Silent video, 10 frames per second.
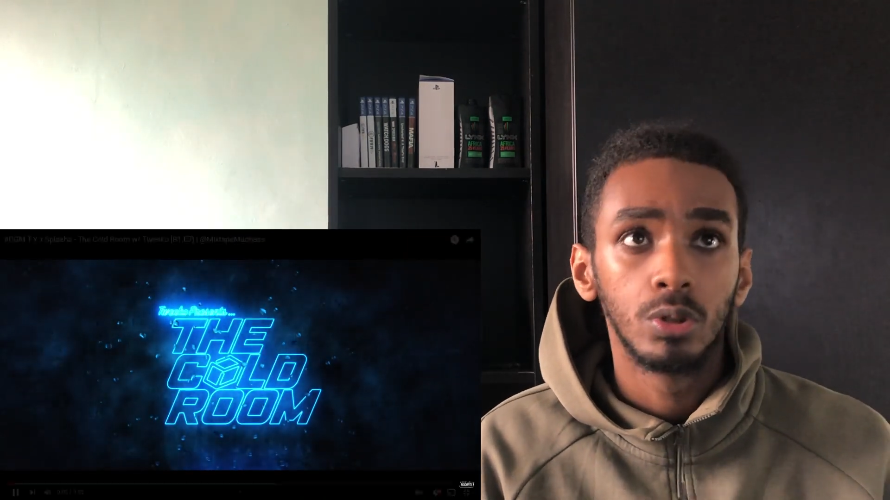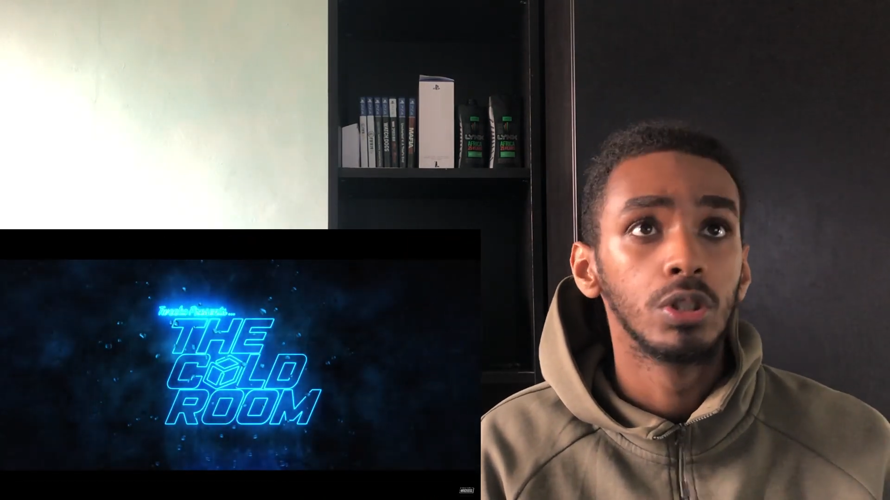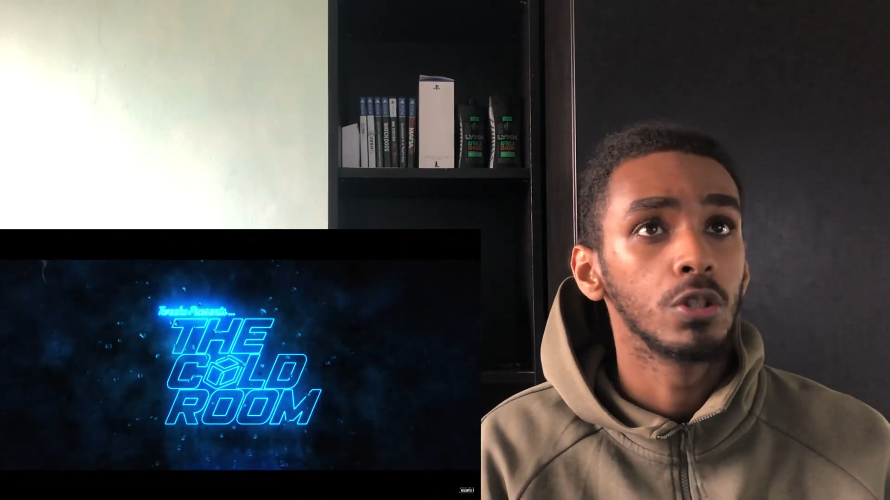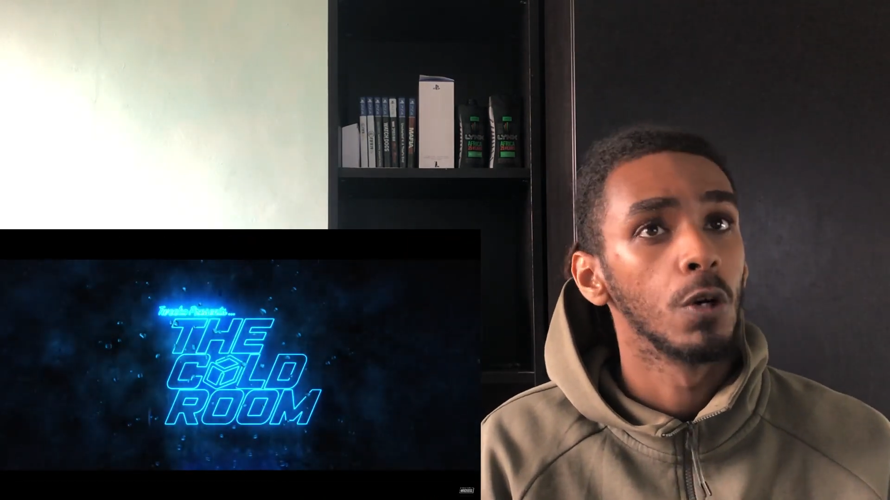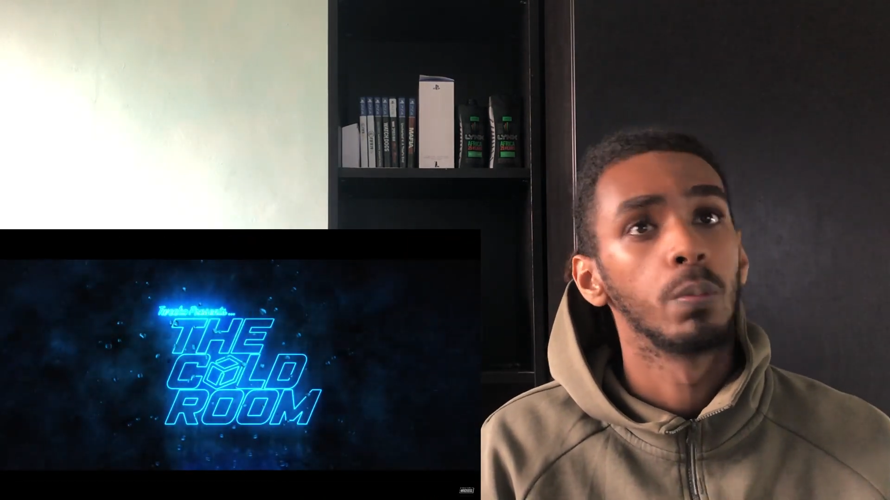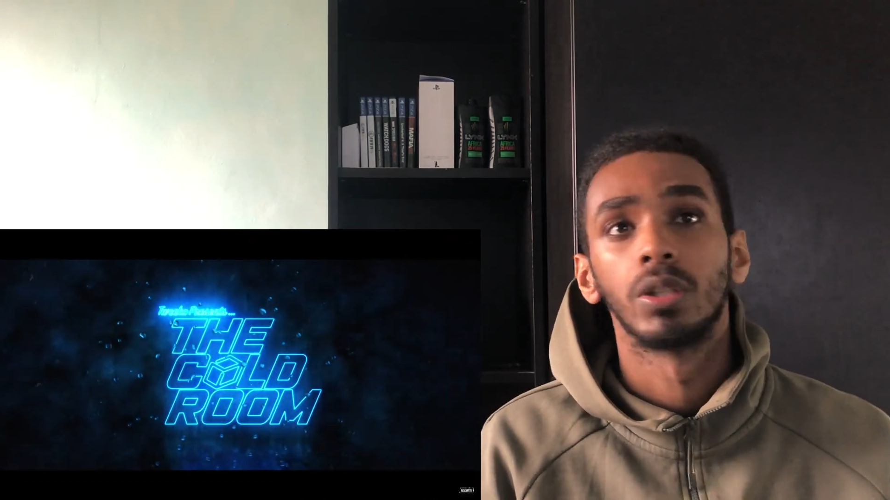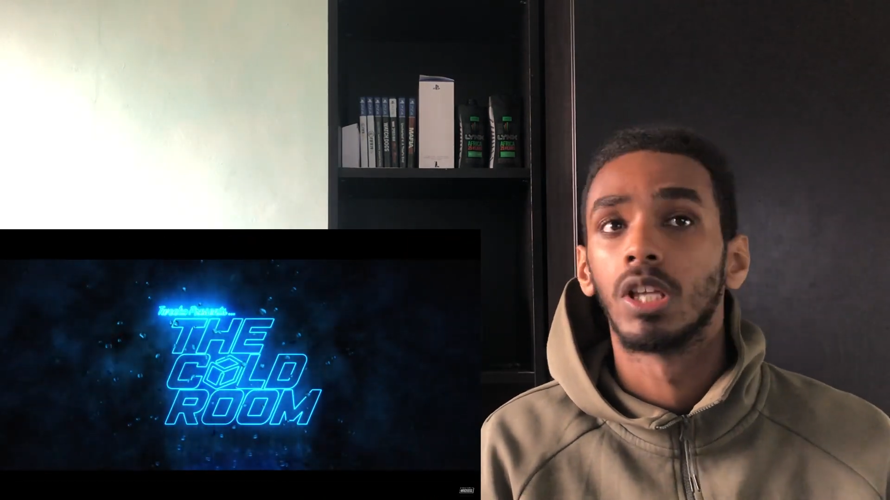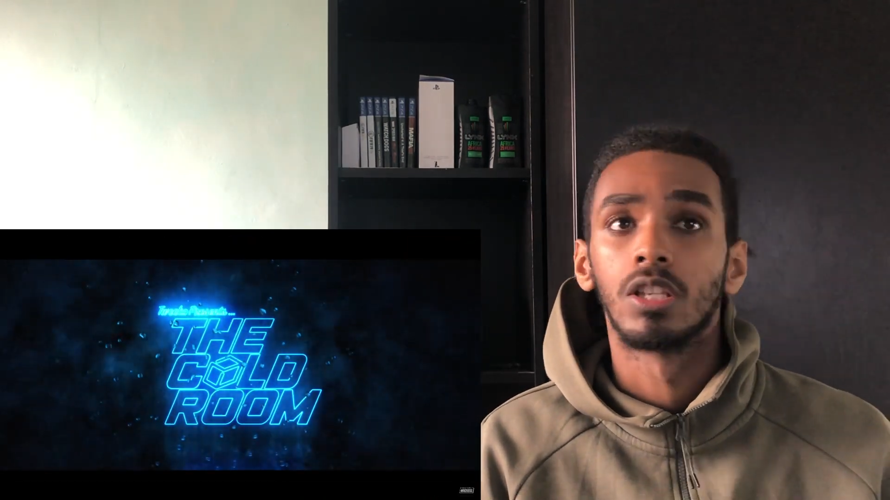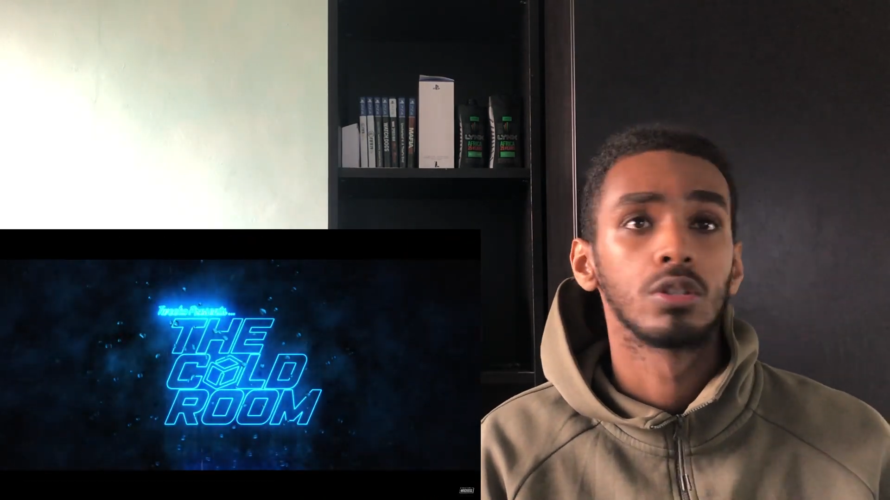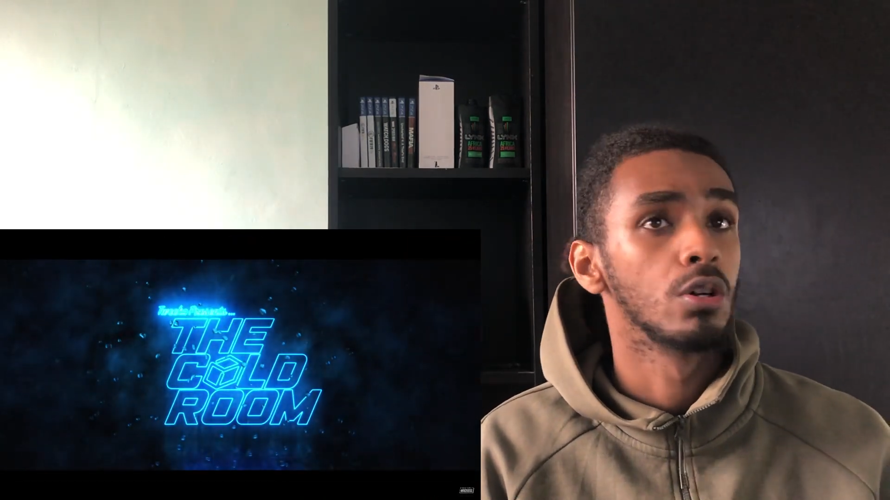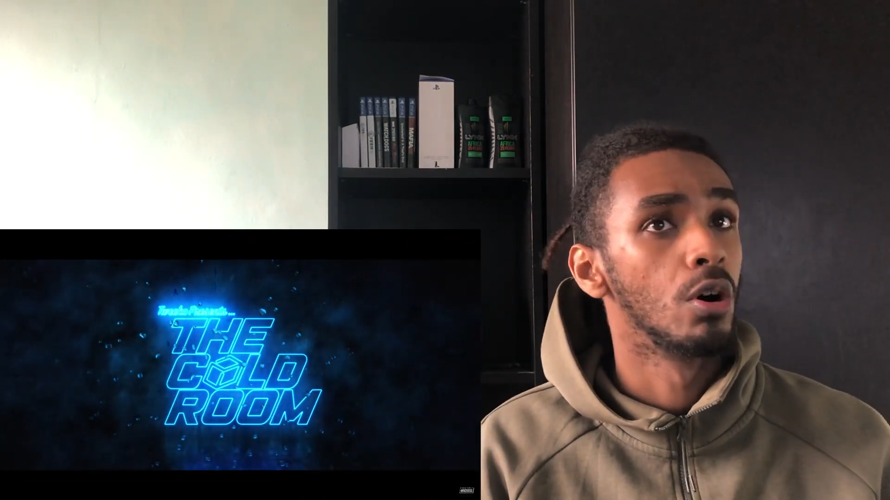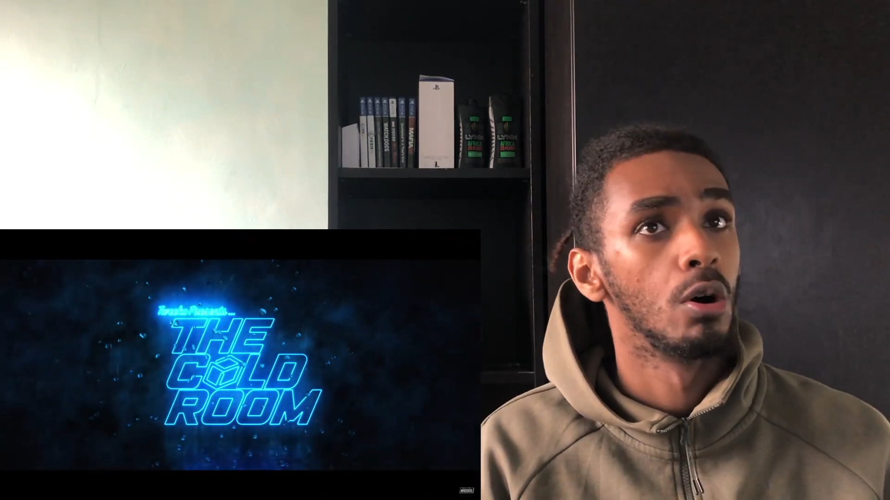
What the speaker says: Tweeko presents the